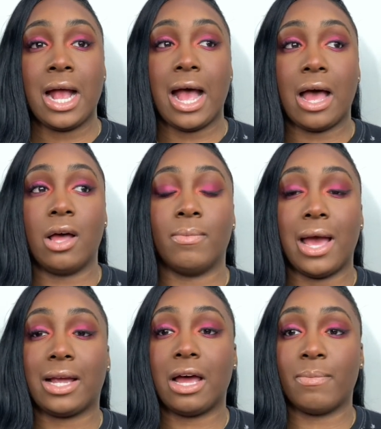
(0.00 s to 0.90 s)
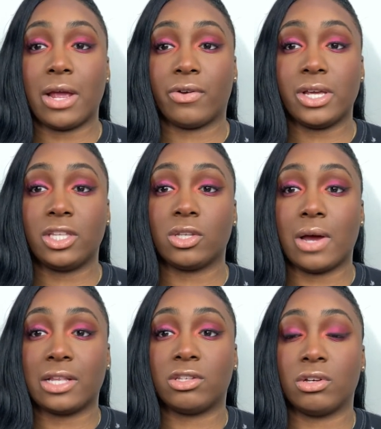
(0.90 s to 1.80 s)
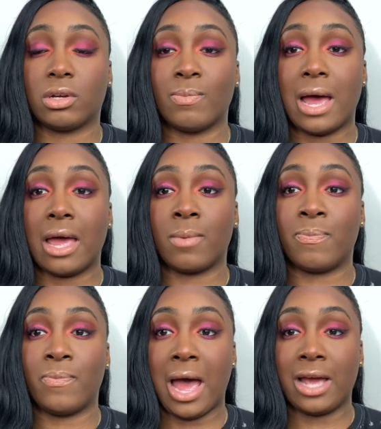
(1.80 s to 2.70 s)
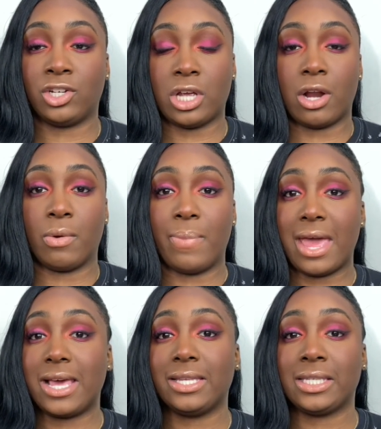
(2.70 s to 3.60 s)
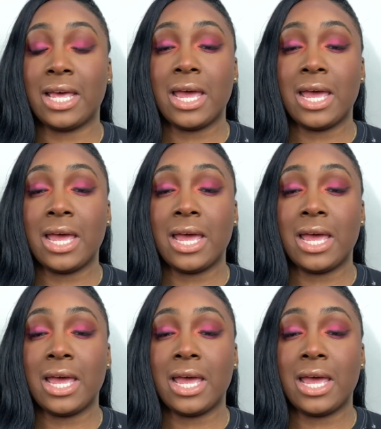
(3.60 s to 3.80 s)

I cut my crease, so I took my eyeshadow base